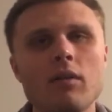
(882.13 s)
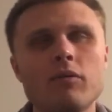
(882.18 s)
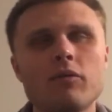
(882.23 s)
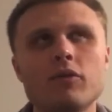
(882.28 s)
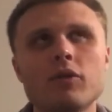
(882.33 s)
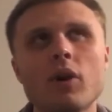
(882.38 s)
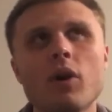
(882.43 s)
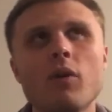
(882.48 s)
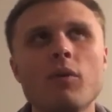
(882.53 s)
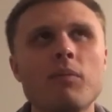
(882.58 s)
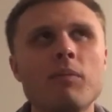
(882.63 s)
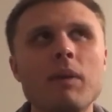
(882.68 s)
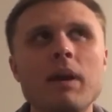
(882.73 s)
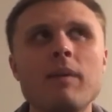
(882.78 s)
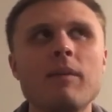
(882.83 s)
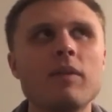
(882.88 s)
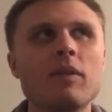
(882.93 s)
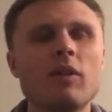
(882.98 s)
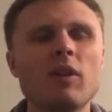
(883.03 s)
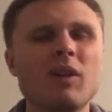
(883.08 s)
so
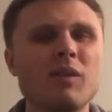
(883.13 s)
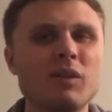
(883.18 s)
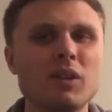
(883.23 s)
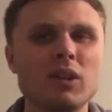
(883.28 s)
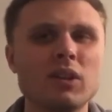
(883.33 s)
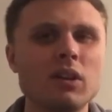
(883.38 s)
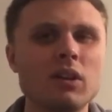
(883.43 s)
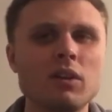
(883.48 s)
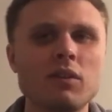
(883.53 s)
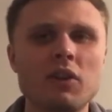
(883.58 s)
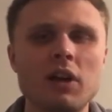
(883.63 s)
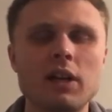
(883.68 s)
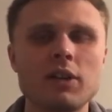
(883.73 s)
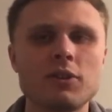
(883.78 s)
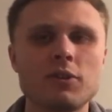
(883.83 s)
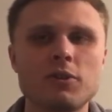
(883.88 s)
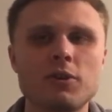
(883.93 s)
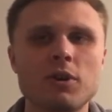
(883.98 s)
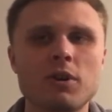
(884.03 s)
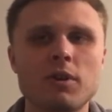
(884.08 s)
maybe they'll have a little
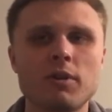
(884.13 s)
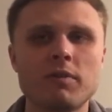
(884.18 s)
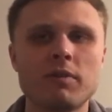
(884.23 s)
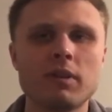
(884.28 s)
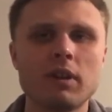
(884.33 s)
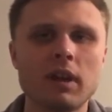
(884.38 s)
roster turnover